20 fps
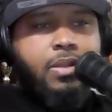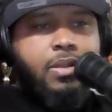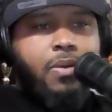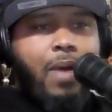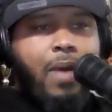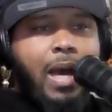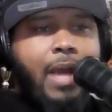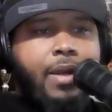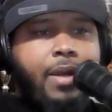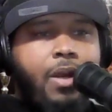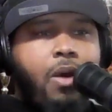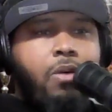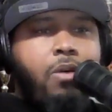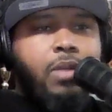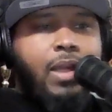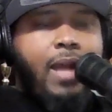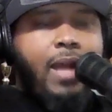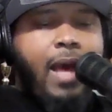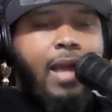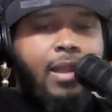So I
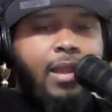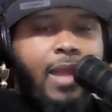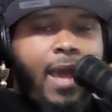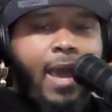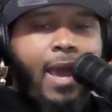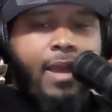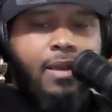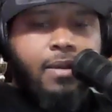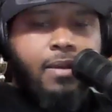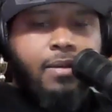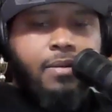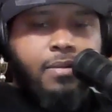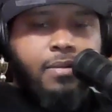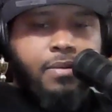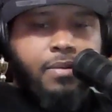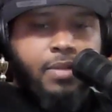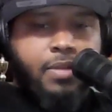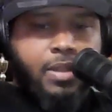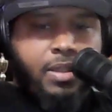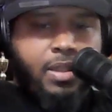know that I lack
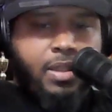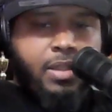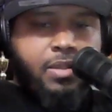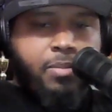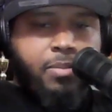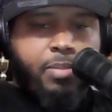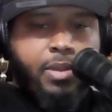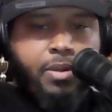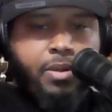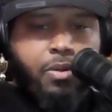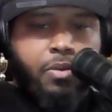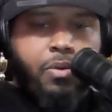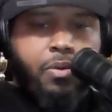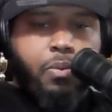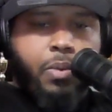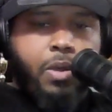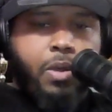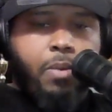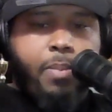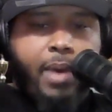the discipline or
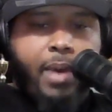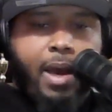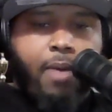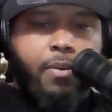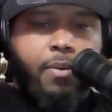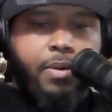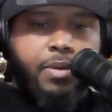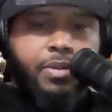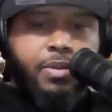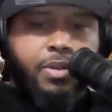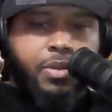the willpower